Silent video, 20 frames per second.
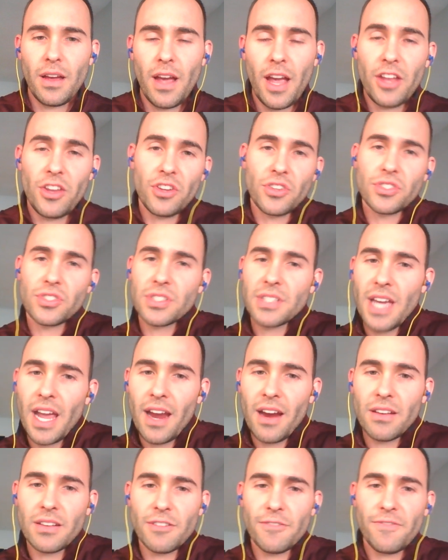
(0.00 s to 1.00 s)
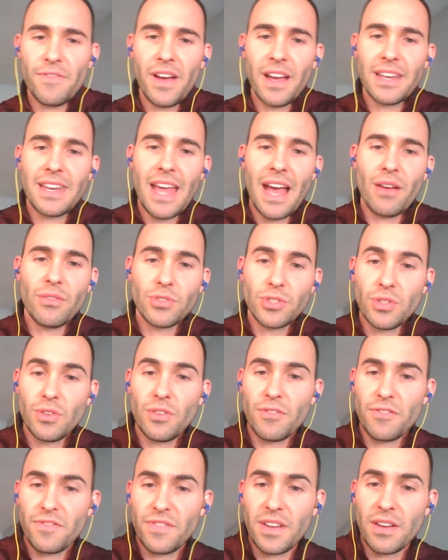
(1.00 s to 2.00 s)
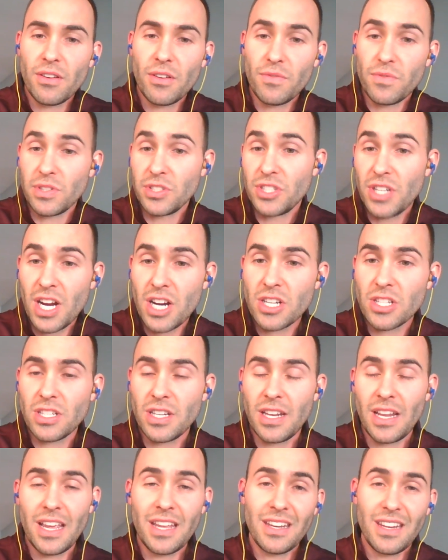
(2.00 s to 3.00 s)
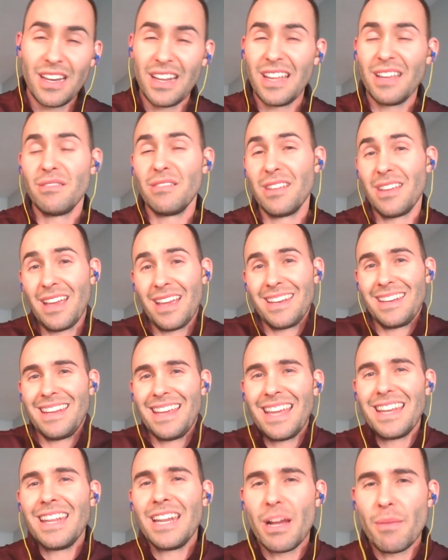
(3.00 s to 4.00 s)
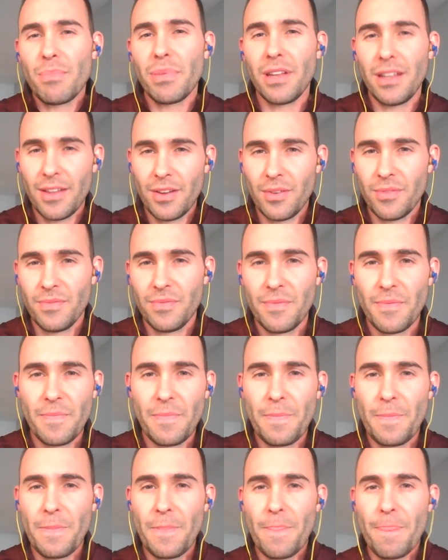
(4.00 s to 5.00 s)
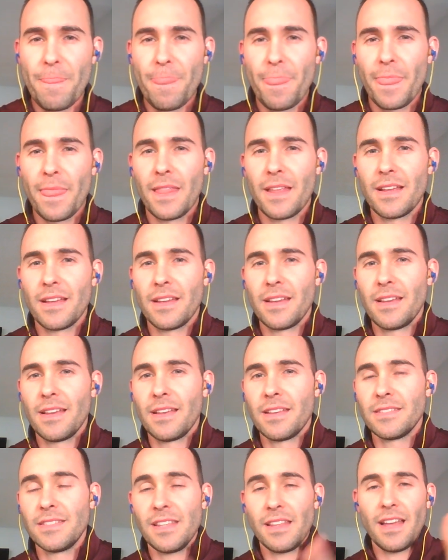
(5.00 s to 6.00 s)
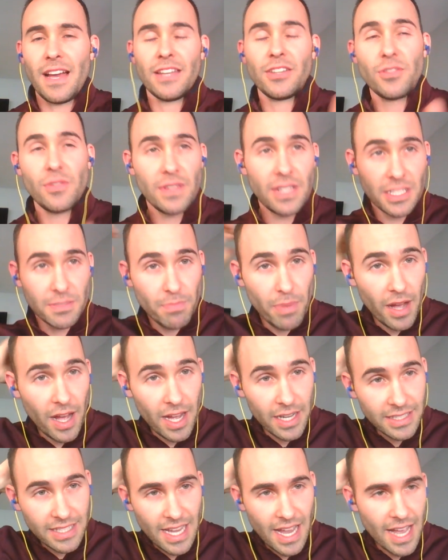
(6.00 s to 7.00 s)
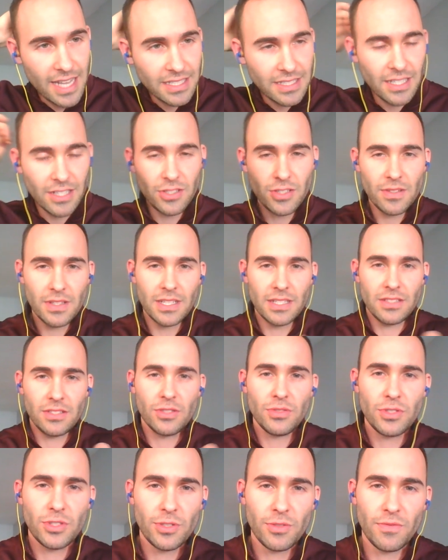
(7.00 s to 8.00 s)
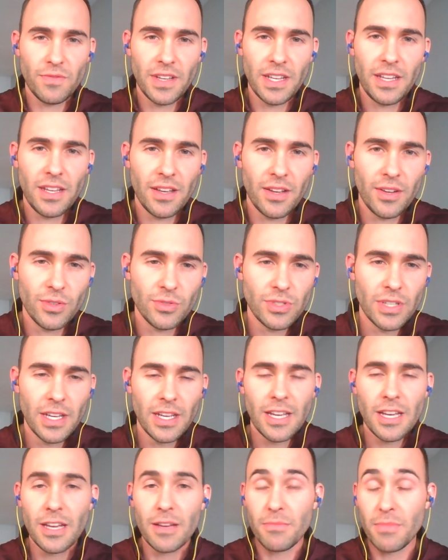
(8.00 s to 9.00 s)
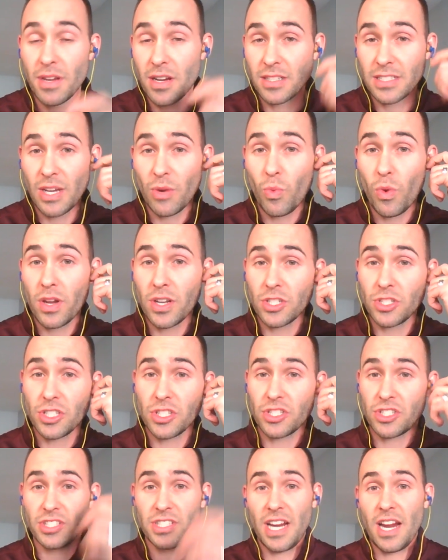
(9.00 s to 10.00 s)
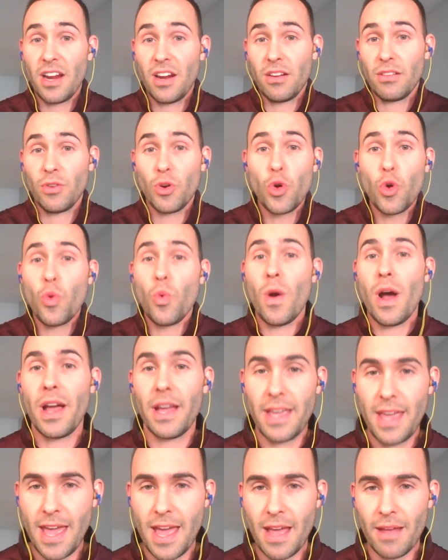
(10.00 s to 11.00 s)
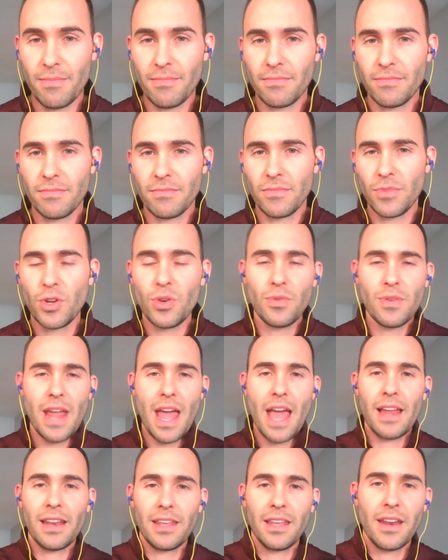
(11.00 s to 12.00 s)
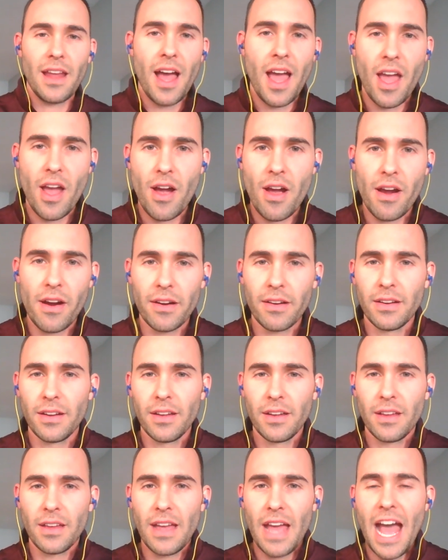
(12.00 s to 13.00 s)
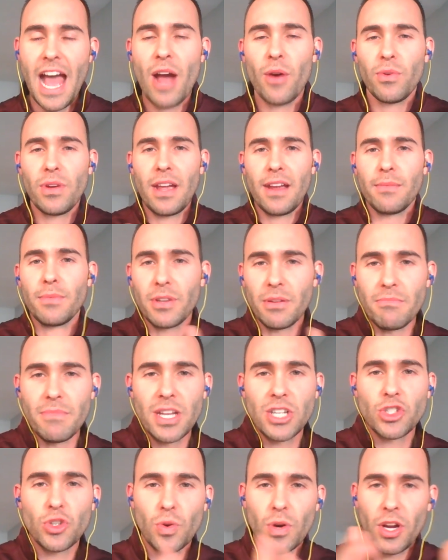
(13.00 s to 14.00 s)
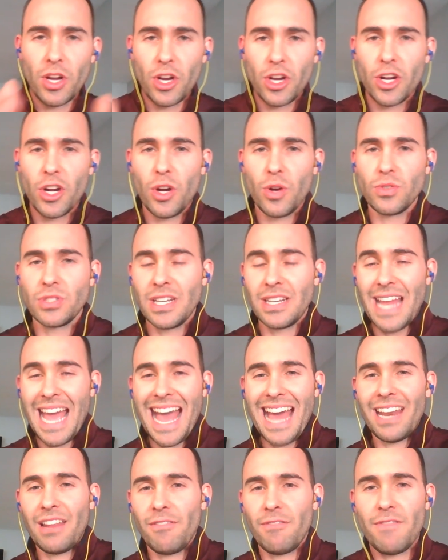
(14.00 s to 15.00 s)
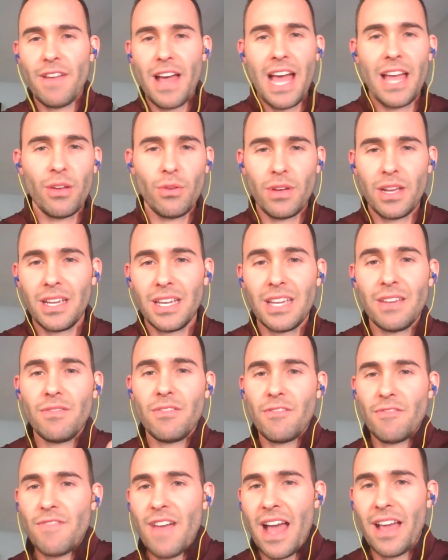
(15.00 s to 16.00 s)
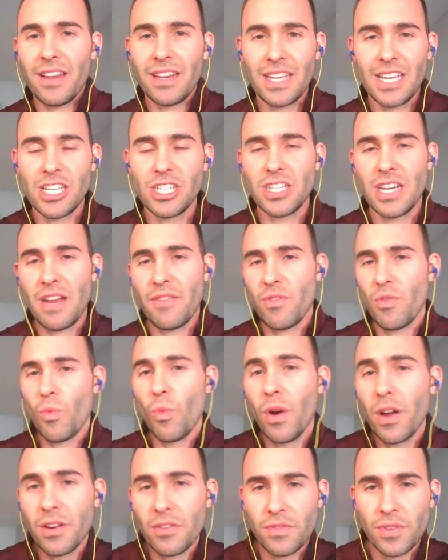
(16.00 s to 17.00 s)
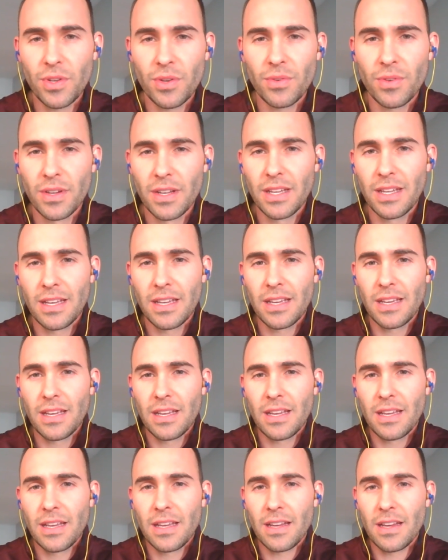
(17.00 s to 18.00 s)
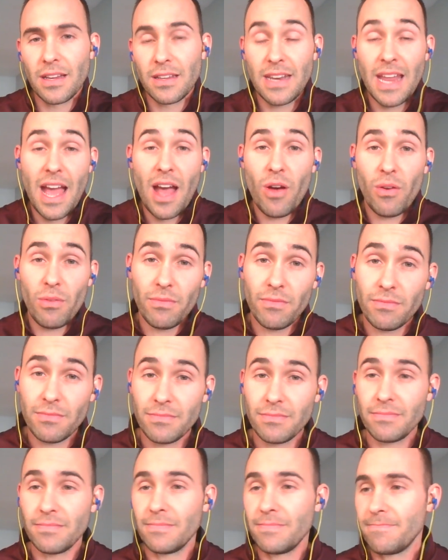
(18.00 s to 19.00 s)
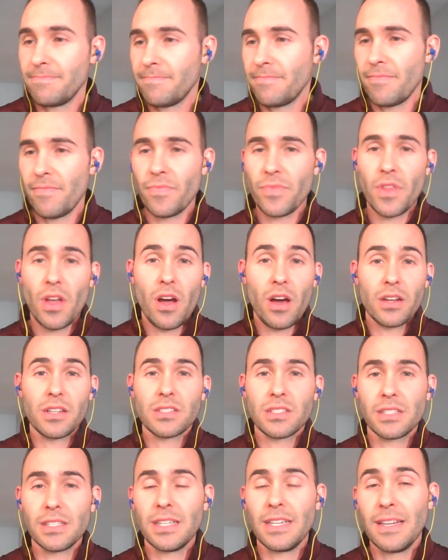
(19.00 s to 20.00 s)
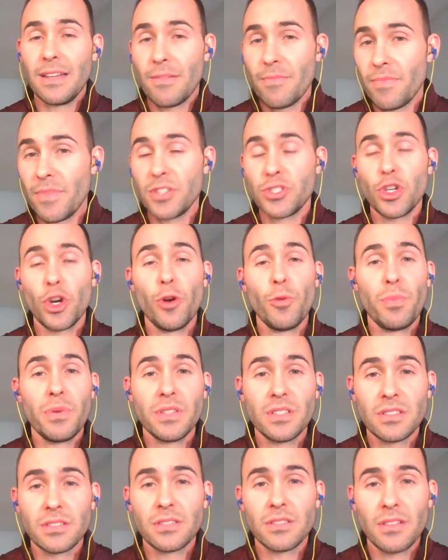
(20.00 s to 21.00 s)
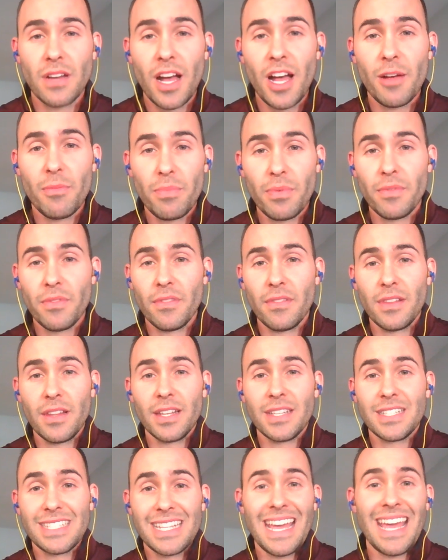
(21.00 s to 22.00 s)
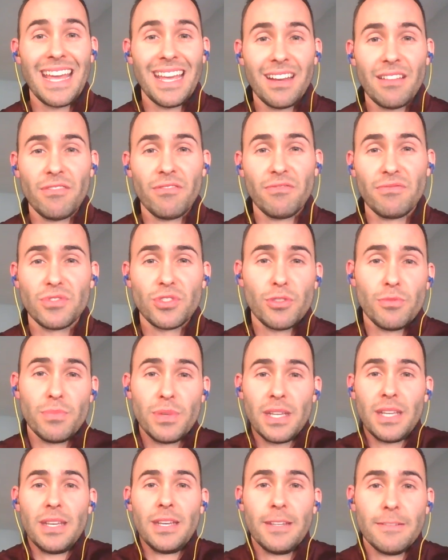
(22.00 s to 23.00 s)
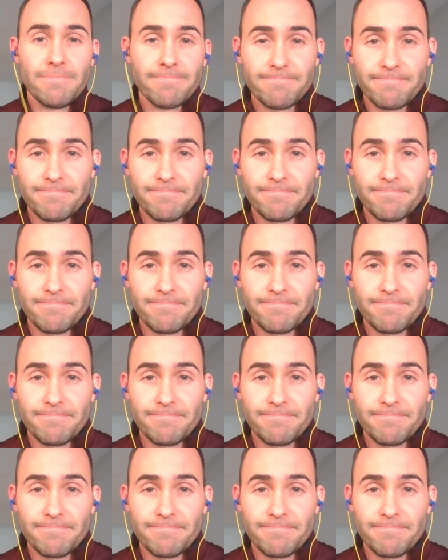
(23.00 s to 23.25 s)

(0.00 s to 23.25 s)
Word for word: and you're scared to find out due to fear of rejection and ending up alone. See, I do these podcasts and I do these YouTube videos because I want to just share who I am, who Natalie and I are, how we're able to mentor and coach and adding value and giving value to each and every one of you. Now, honestly, this opens up the tank to be